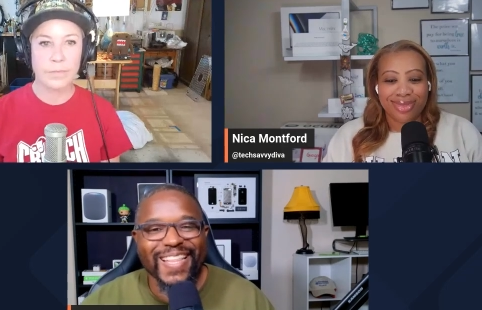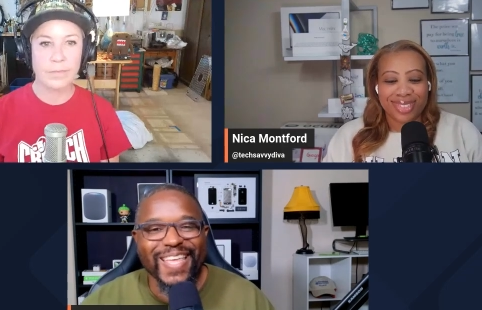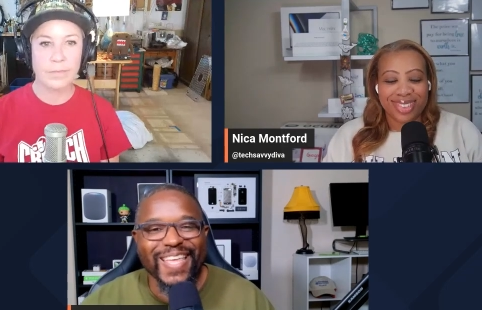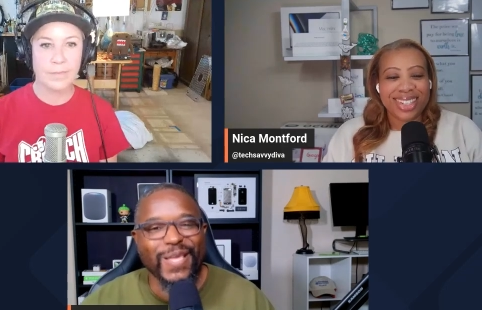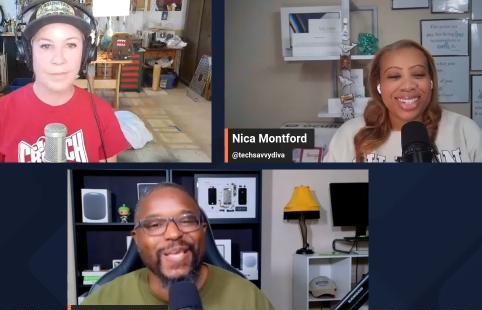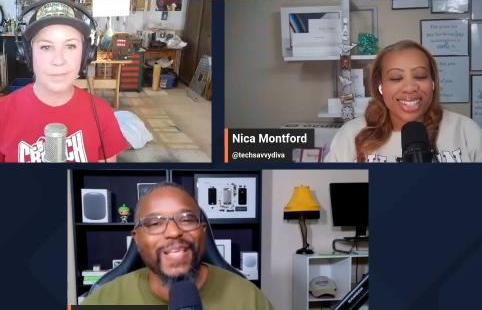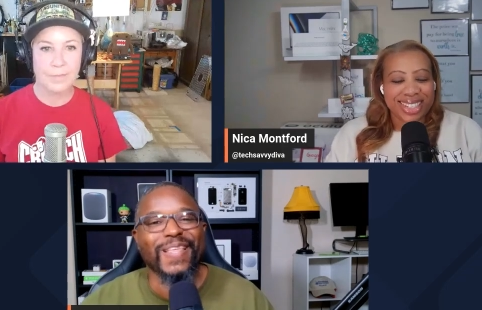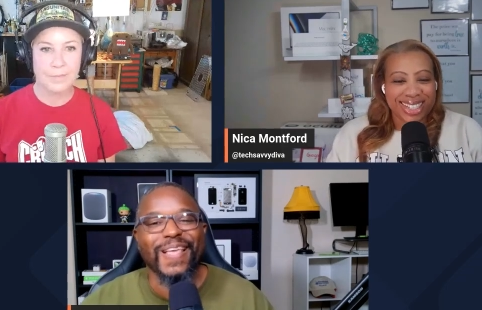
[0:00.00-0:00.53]

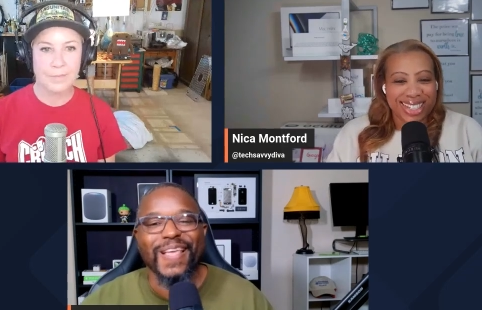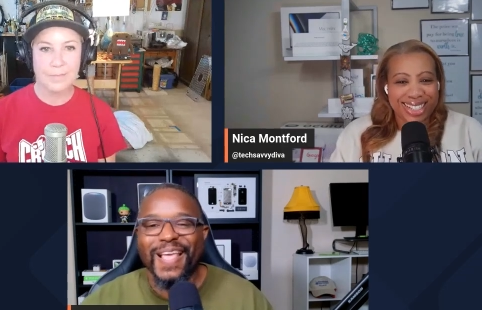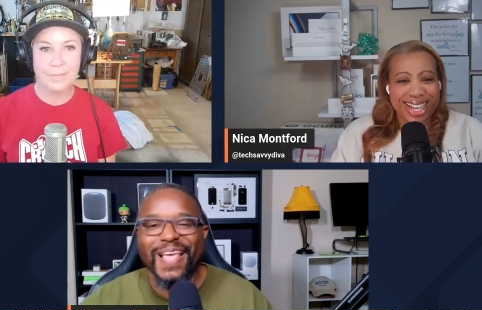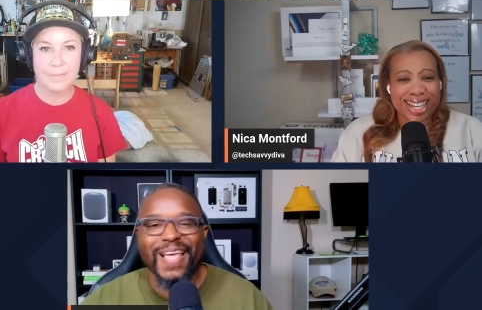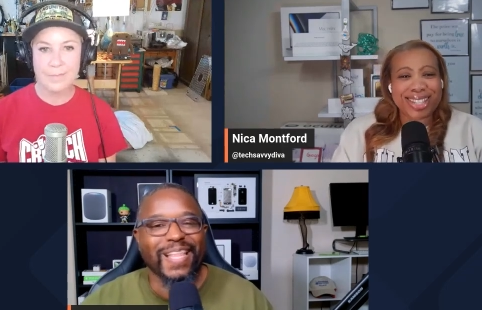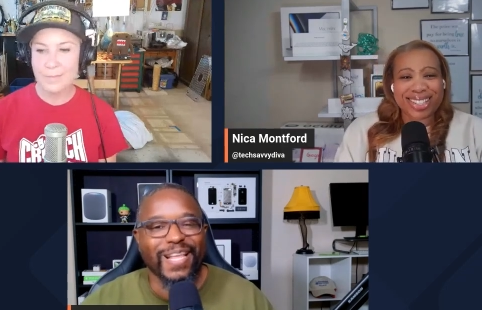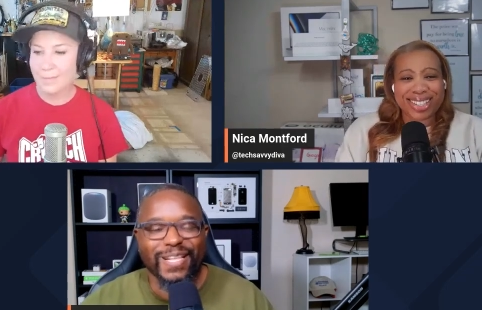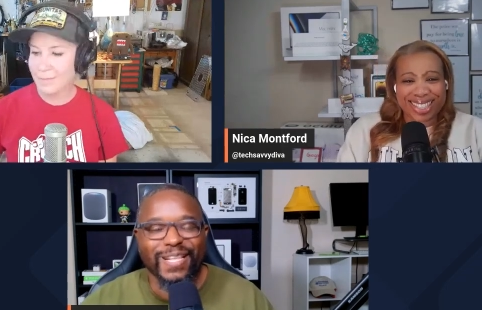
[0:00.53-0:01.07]
Speaker 1: they yeah,
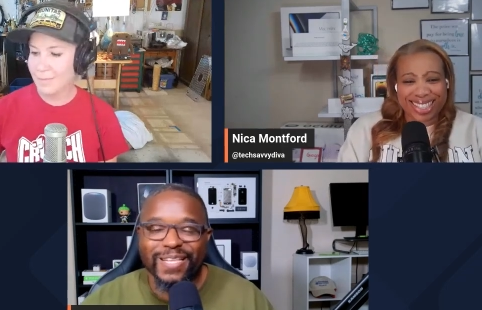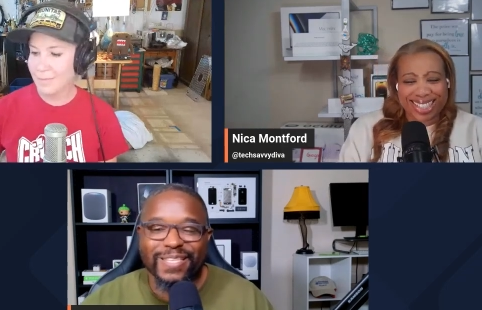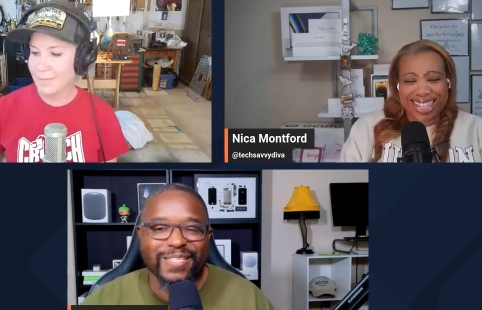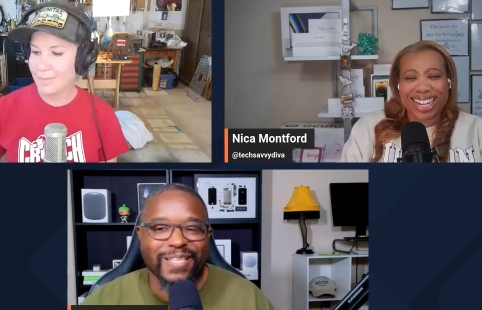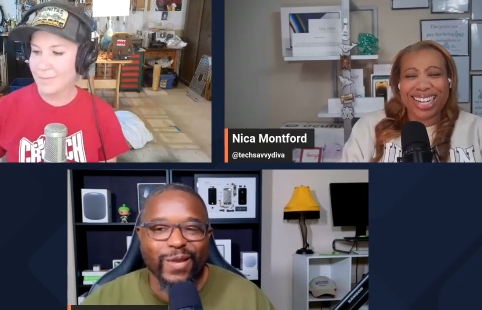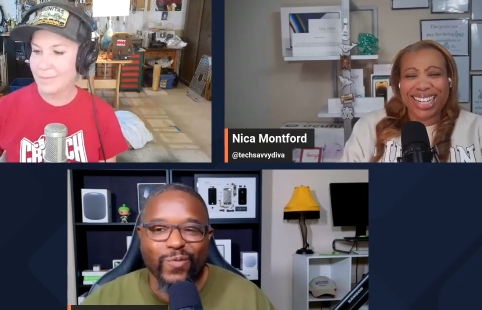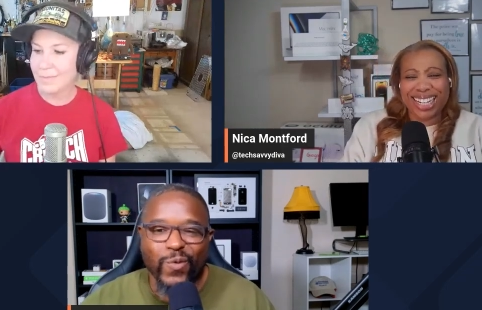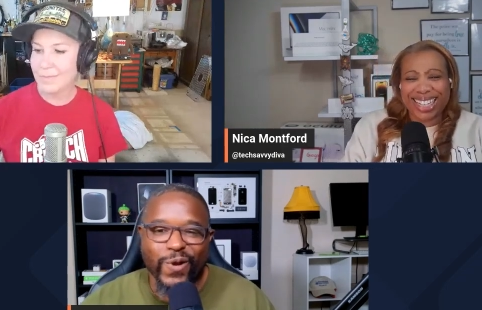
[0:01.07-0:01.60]
that's that,
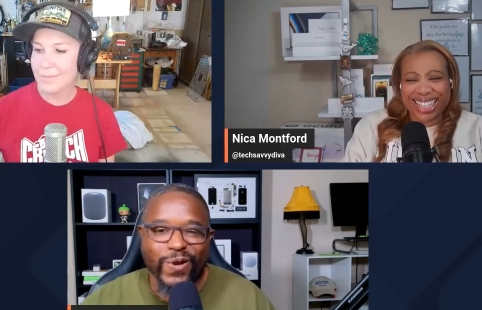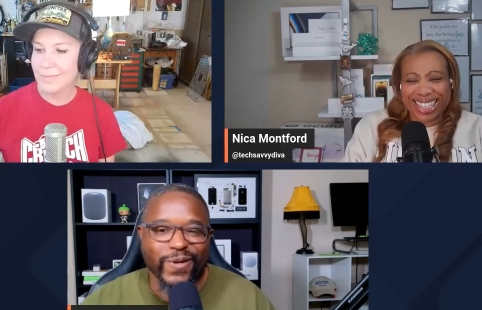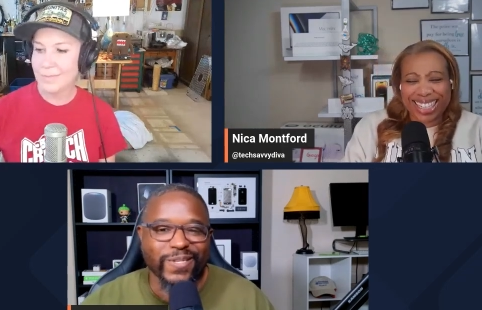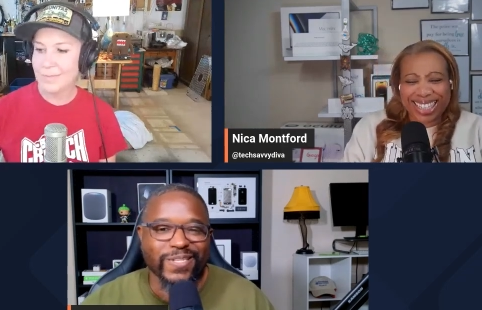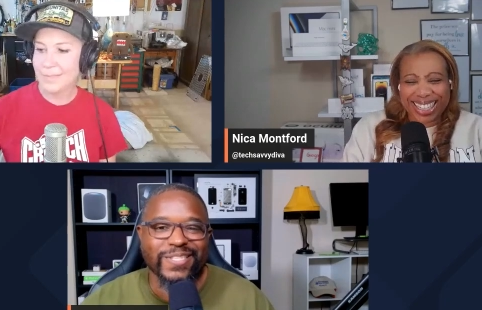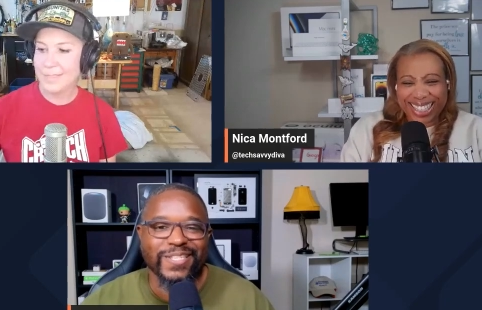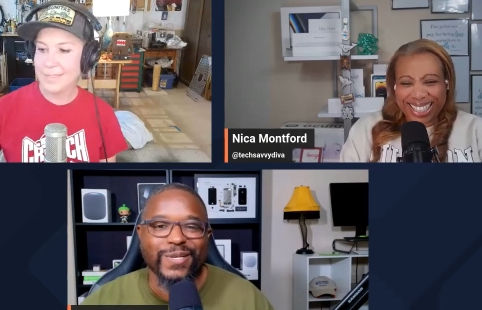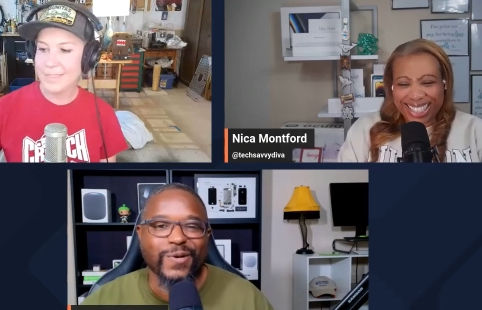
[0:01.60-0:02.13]
that's that
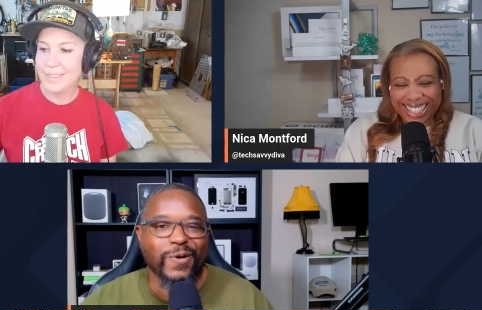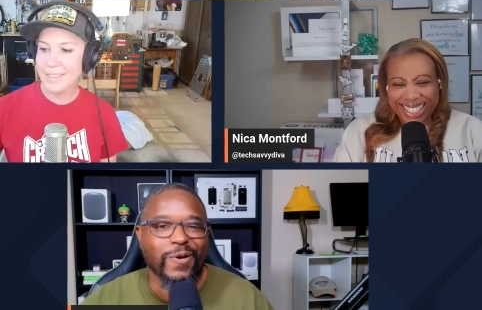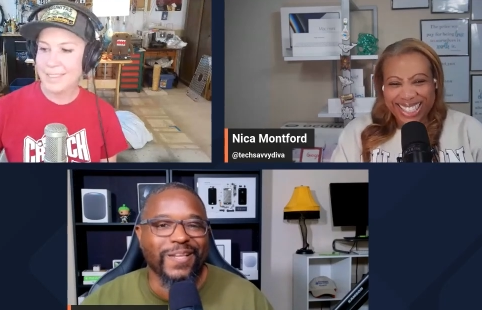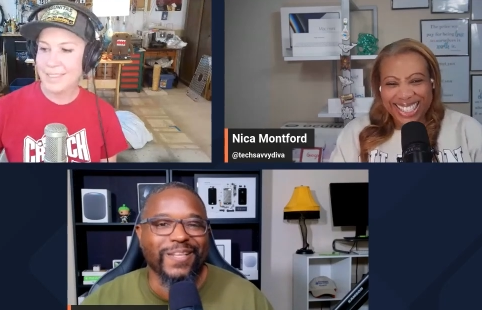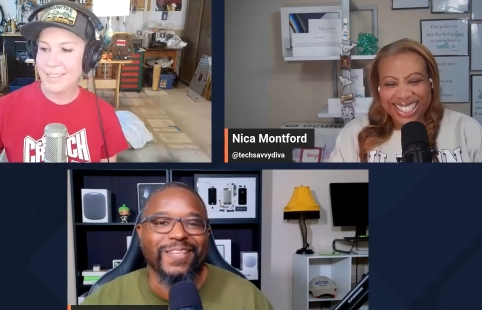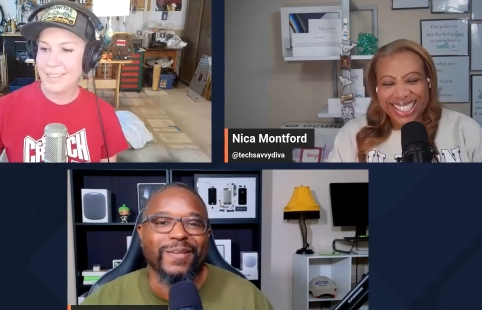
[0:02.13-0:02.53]
word still